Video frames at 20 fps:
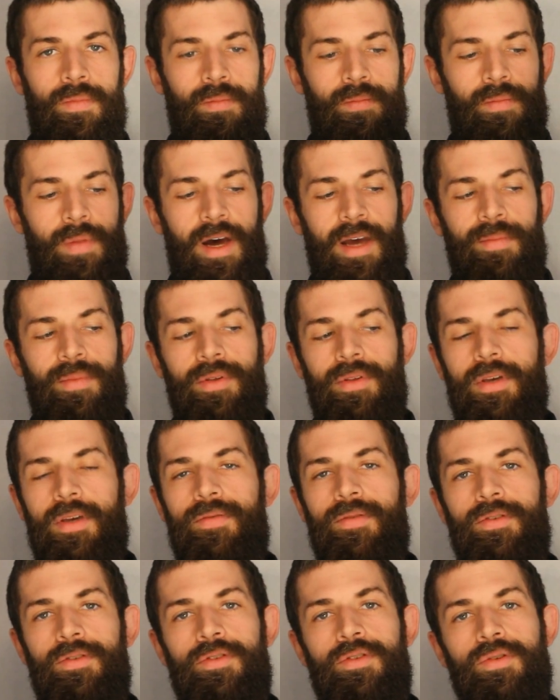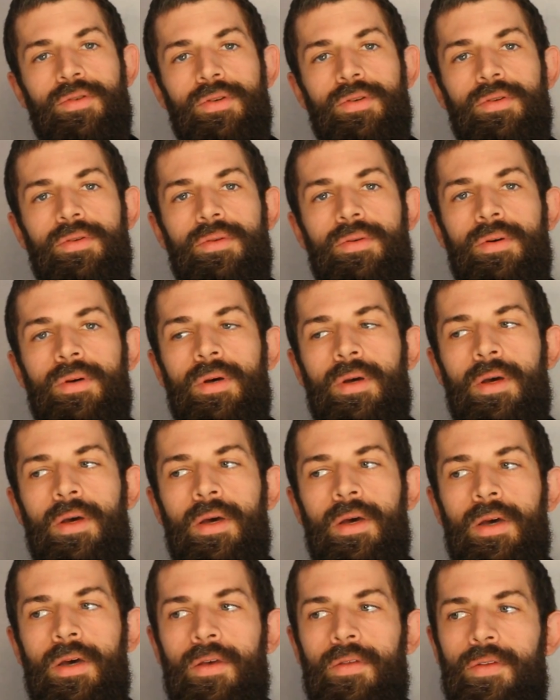My belief is true.
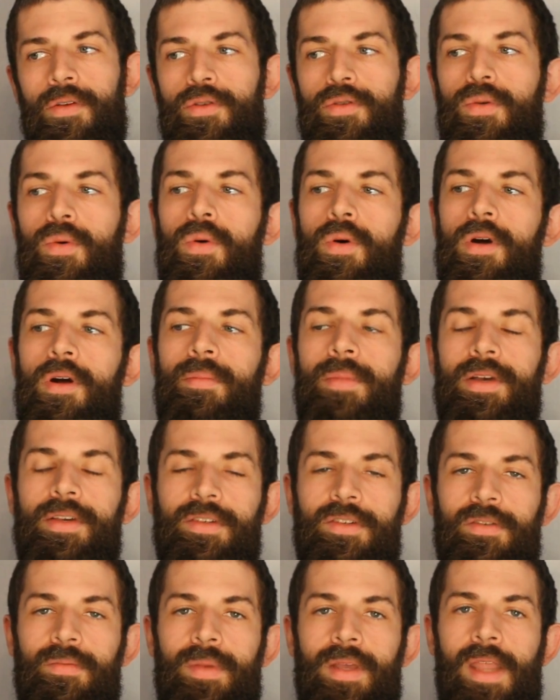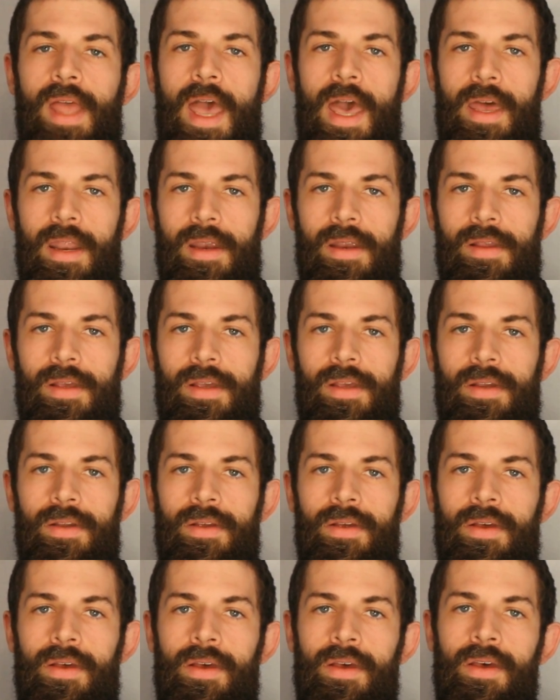The Torah must have been
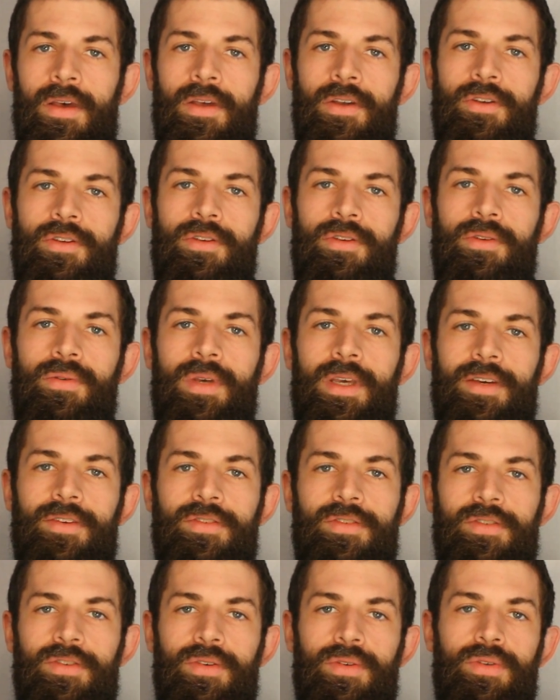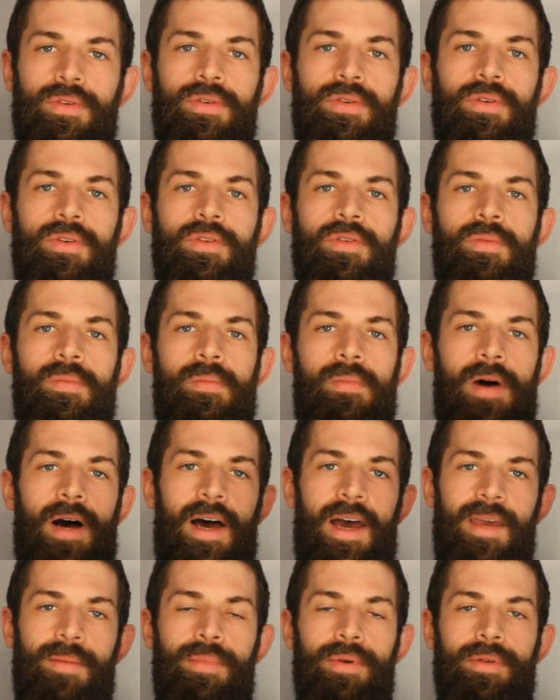edited to exclude
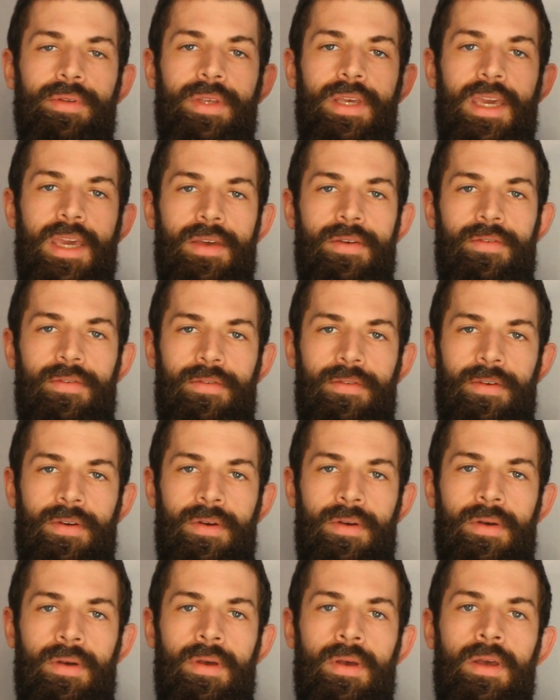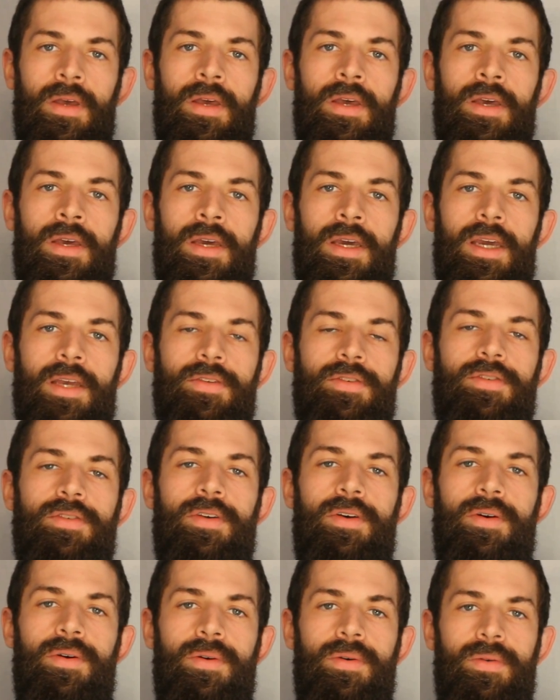my belief. And
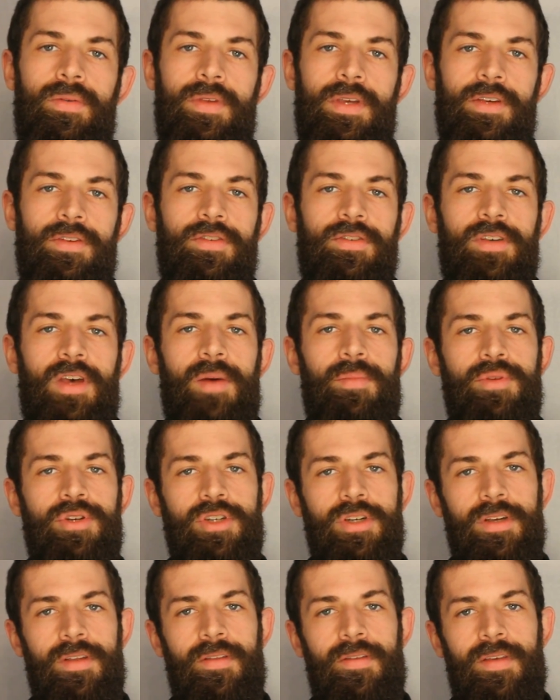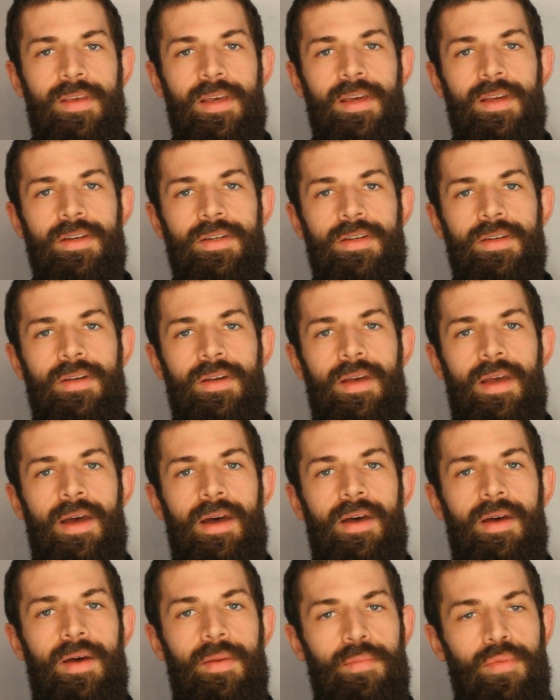so the assumption that
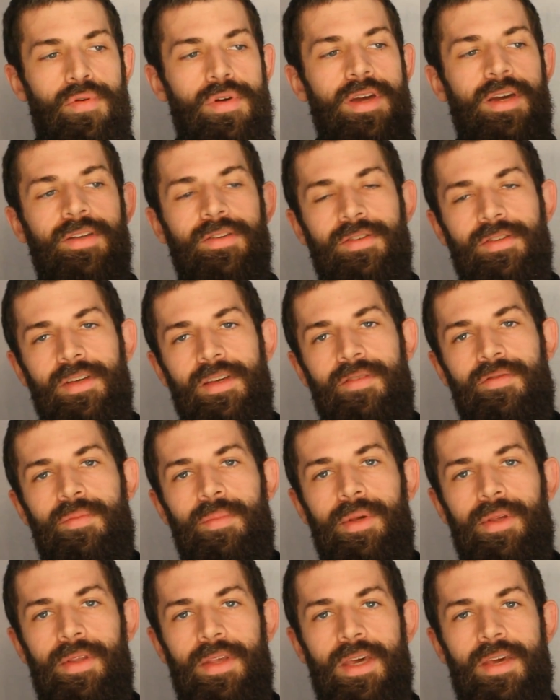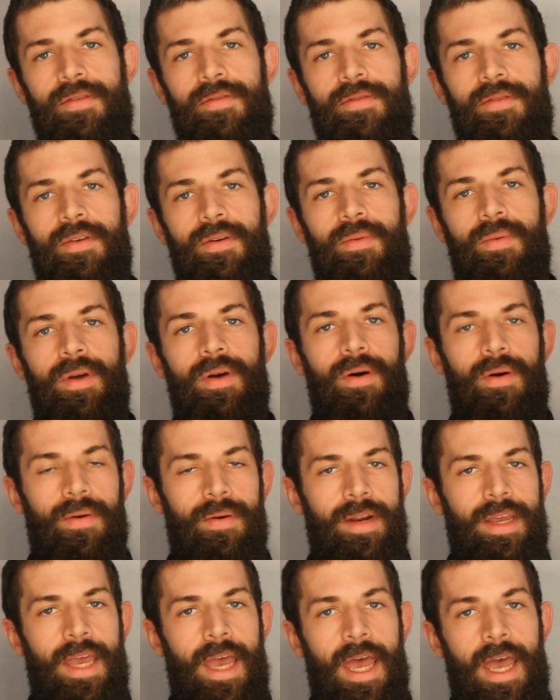a preconceived belief that we
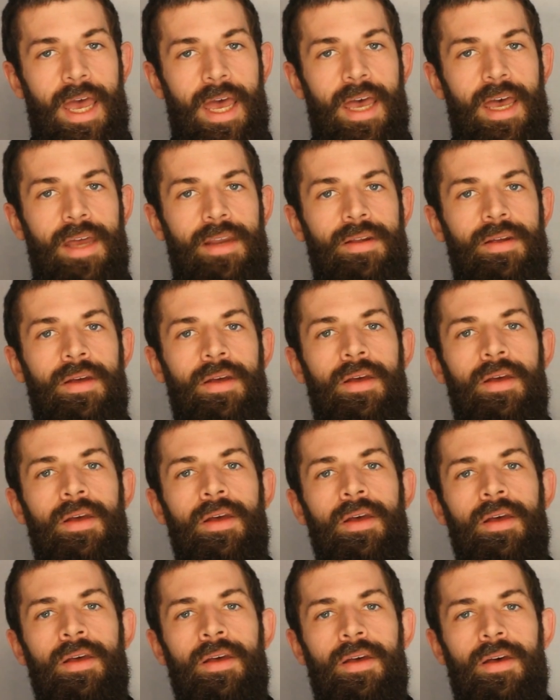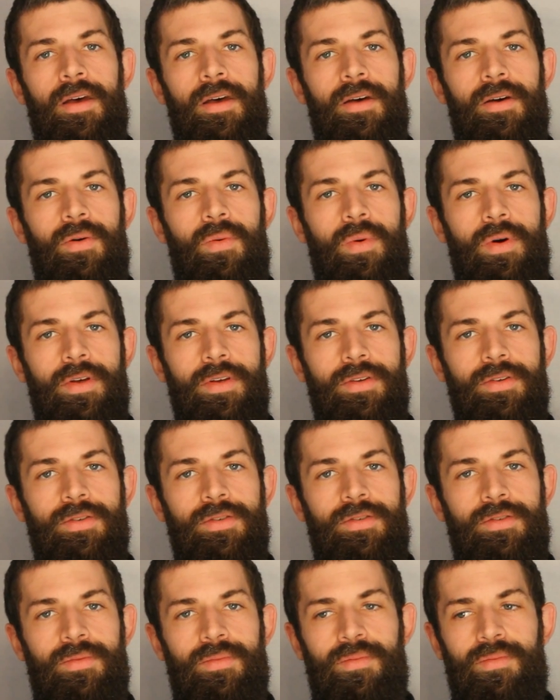already had
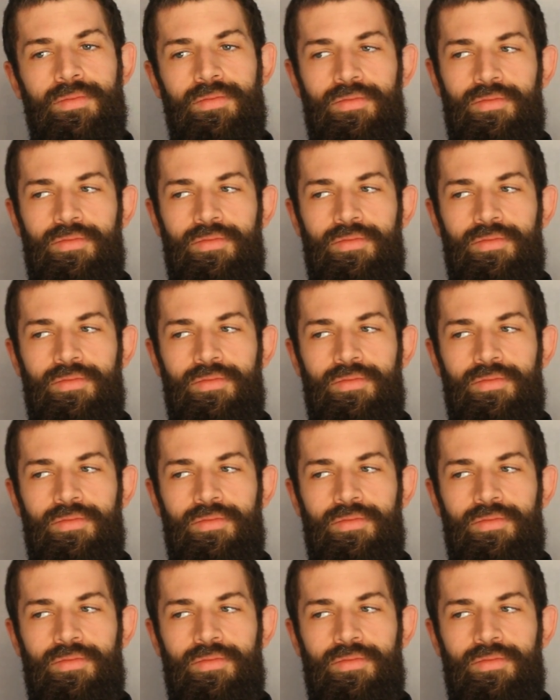was,